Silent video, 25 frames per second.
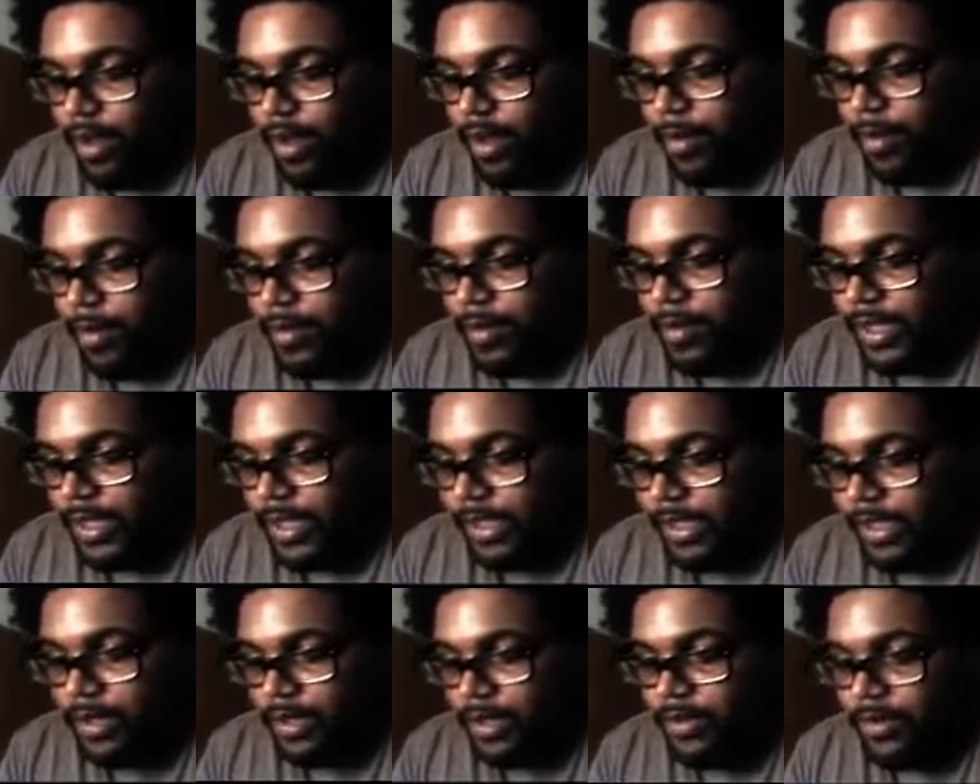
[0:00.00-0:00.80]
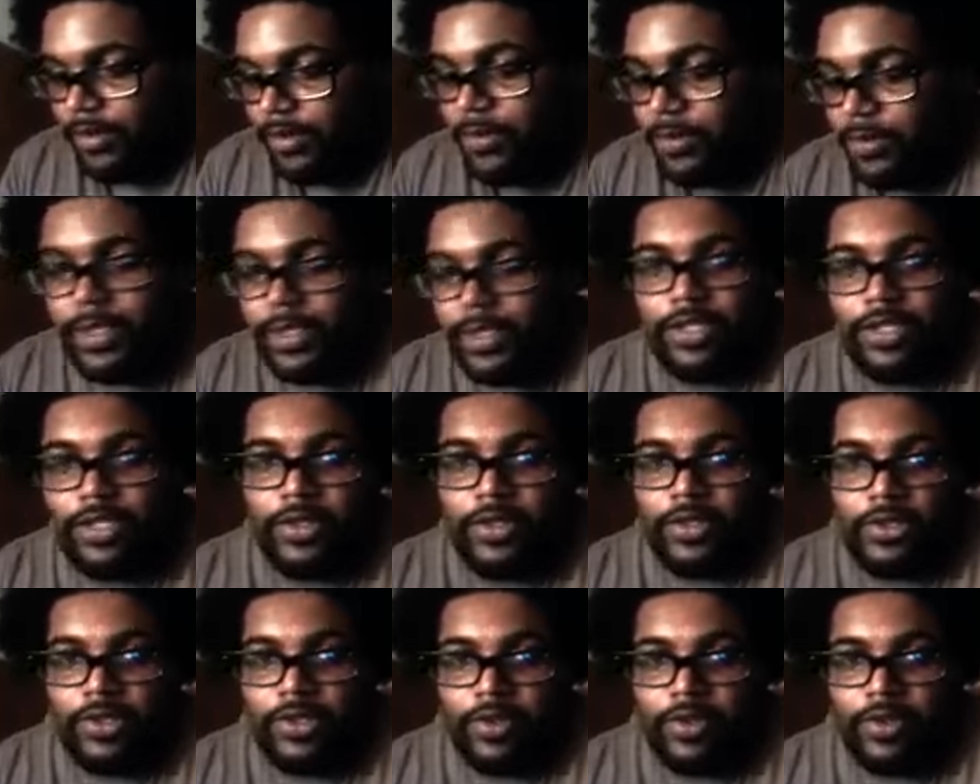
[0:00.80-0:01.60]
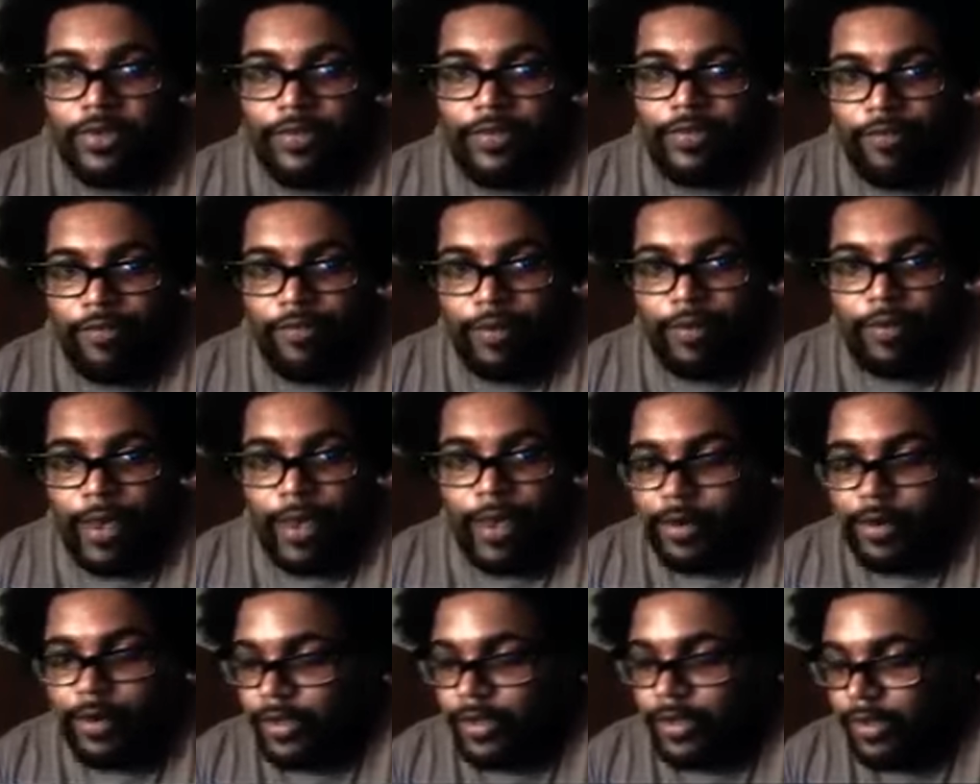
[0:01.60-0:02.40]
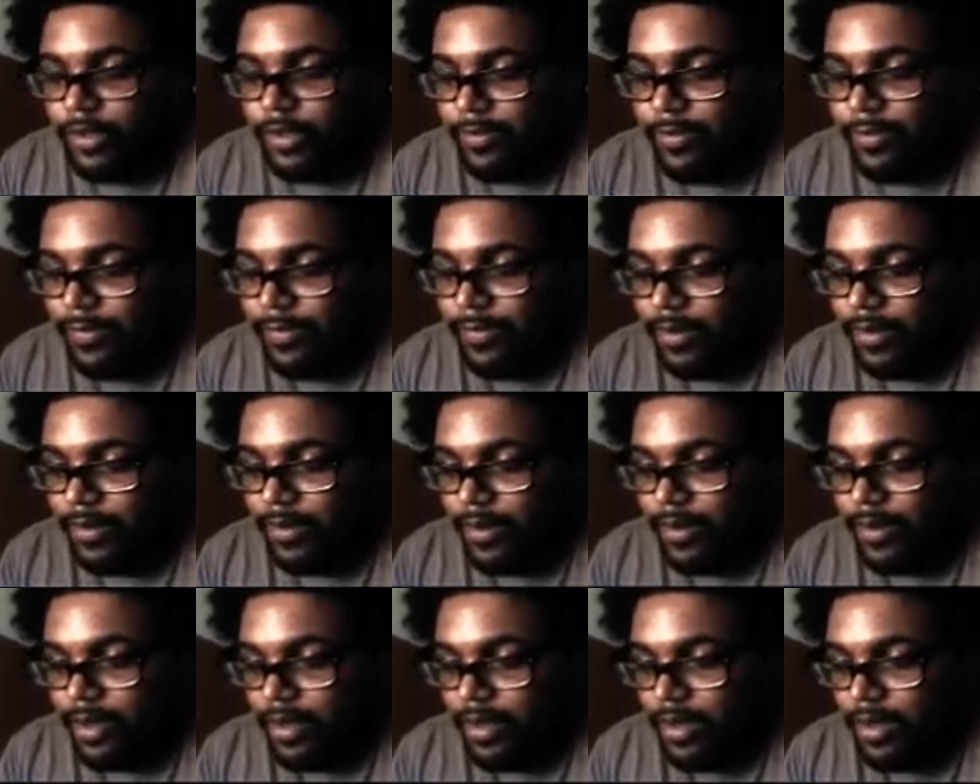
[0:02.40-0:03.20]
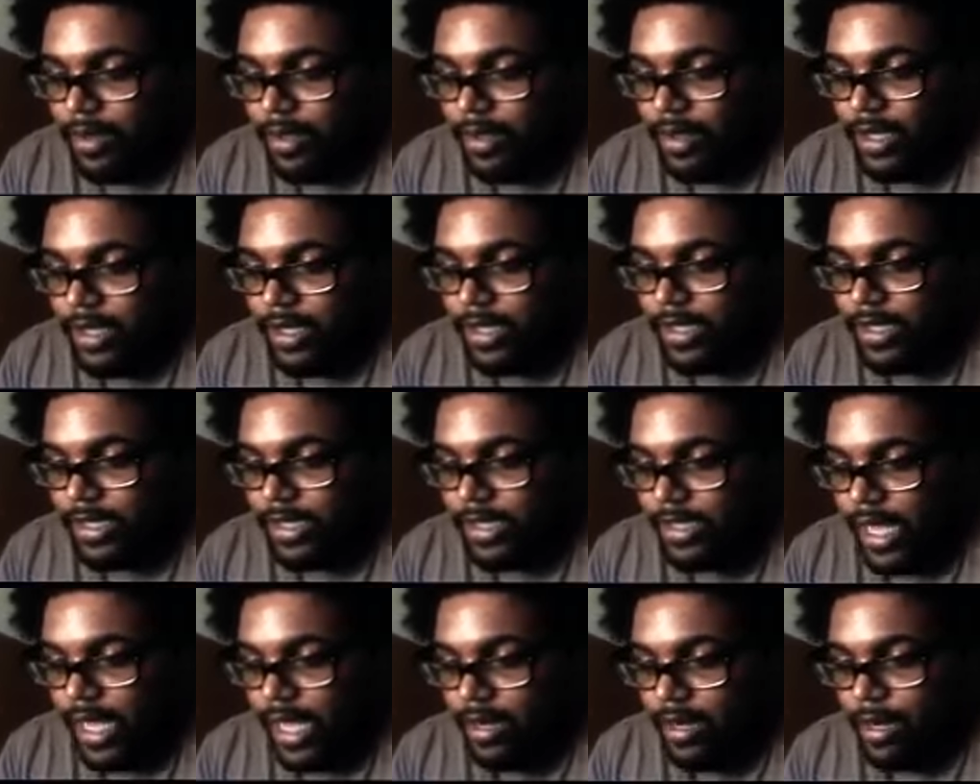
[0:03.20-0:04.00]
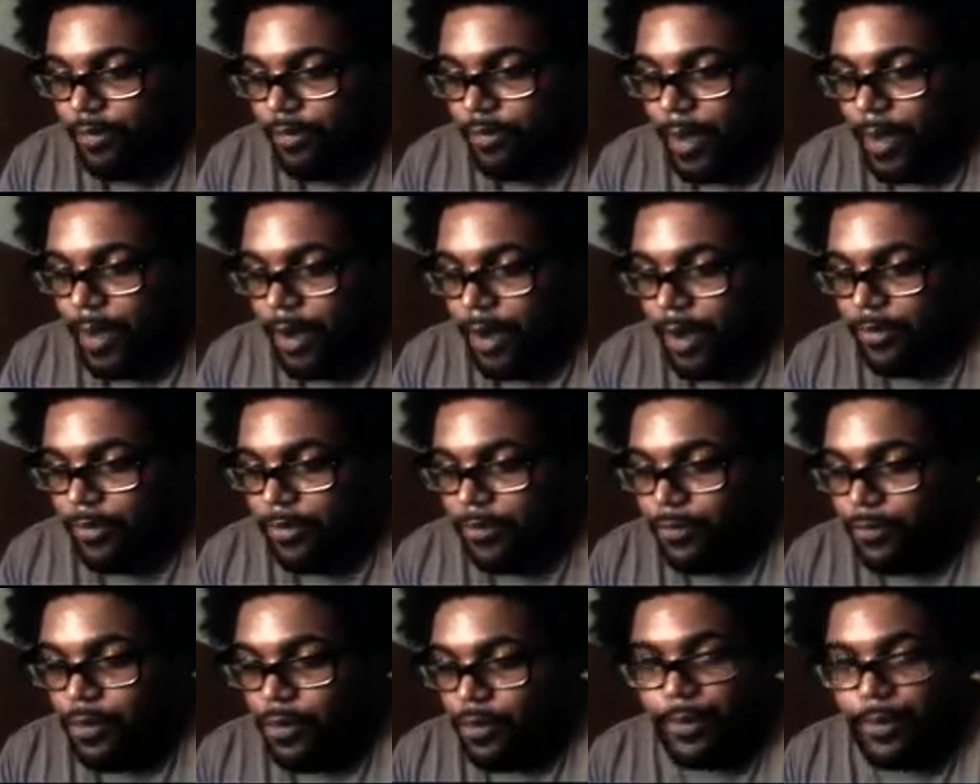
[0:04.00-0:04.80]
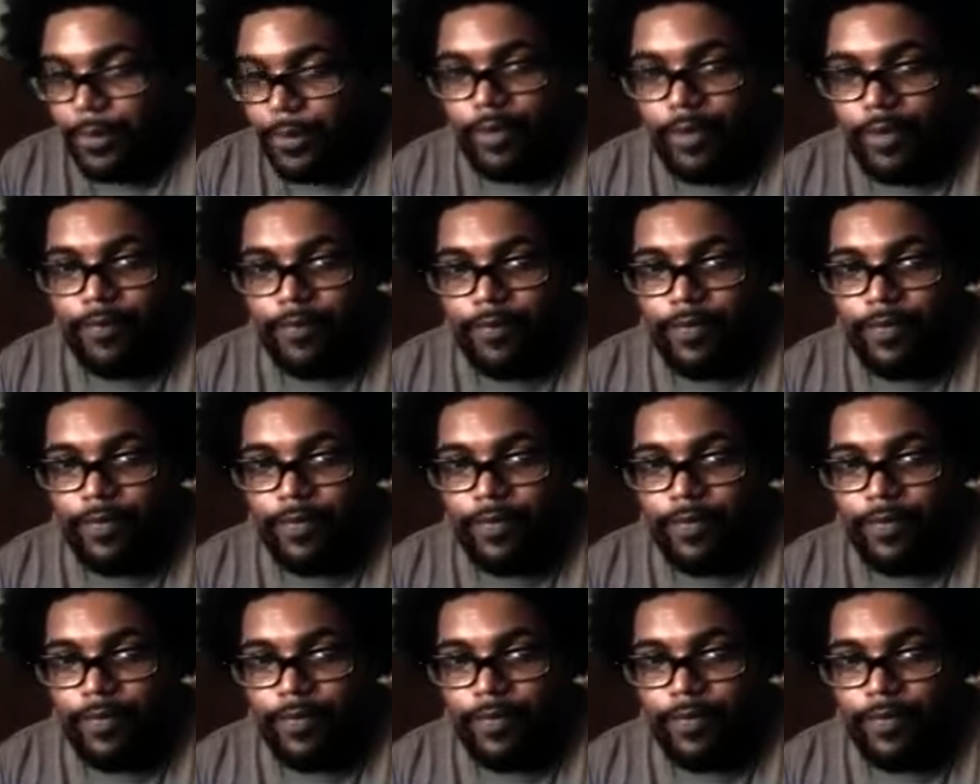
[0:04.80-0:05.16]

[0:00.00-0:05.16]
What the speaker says: Because I don't too much use 350 batteries. It's just not enough power for me.